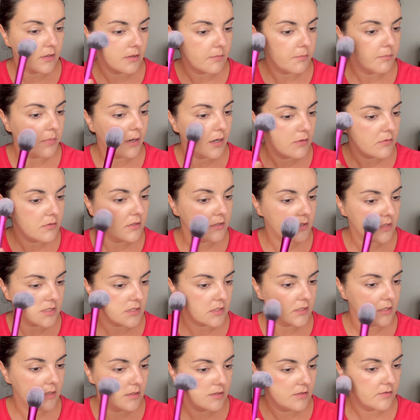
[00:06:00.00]

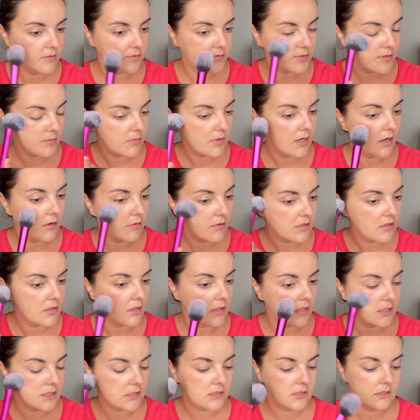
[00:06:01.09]
powders from
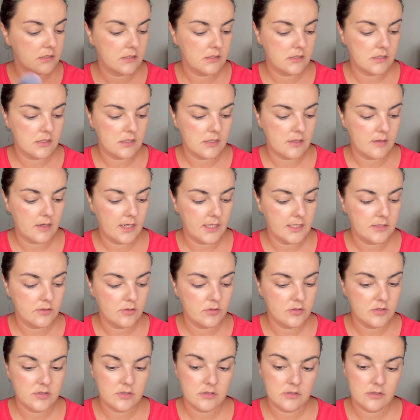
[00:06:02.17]
Hourglass, I
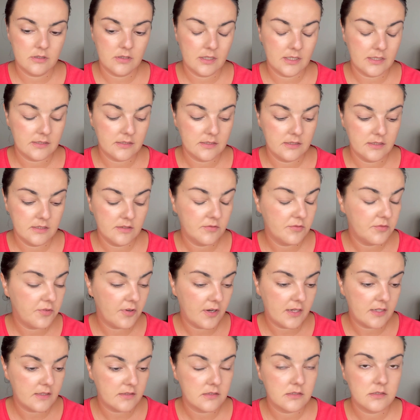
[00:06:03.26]
didn't
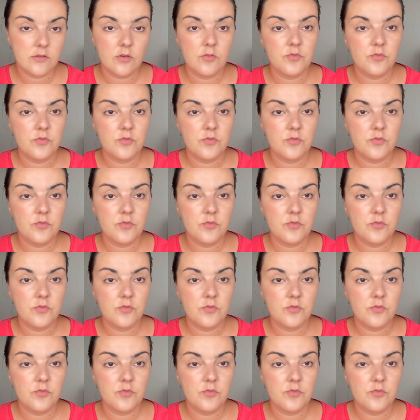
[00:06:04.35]
find so